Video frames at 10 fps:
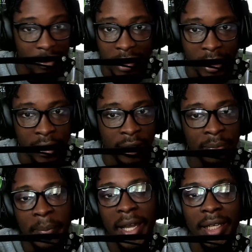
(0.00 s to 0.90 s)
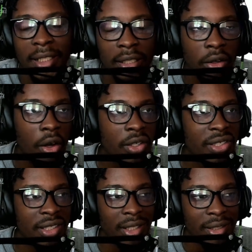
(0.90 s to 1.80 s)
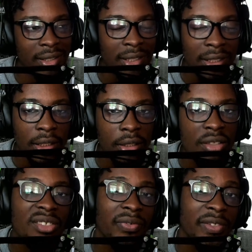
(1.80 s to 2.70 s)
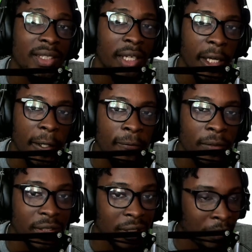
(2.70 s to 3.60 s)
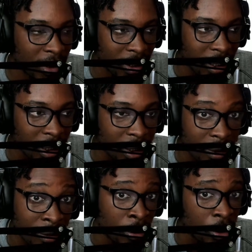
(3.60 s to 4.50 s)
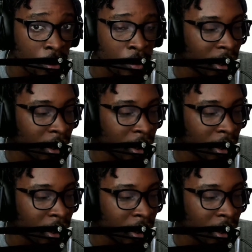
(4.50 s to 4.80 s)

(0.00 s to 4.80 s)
like this man, he lost 16 years of his life for something that he did not do.